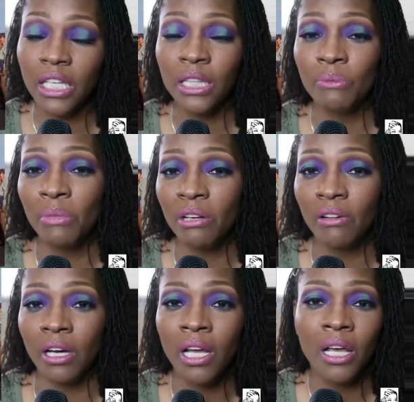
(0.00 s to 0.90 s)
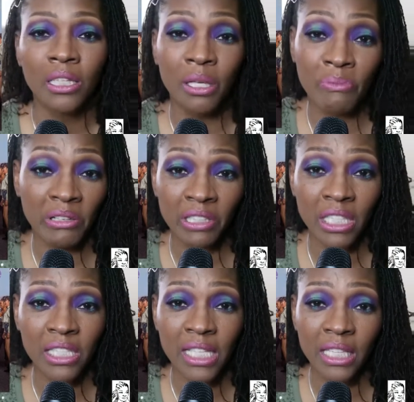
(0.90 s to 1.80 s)
in the mirror
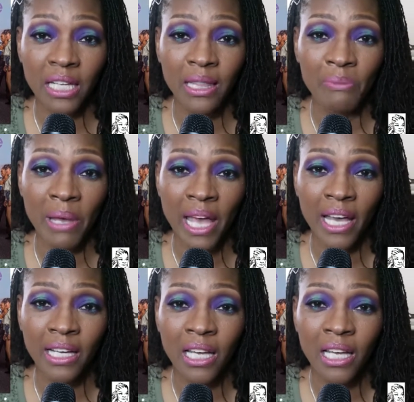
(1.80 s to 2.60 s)
didn't say nothing back?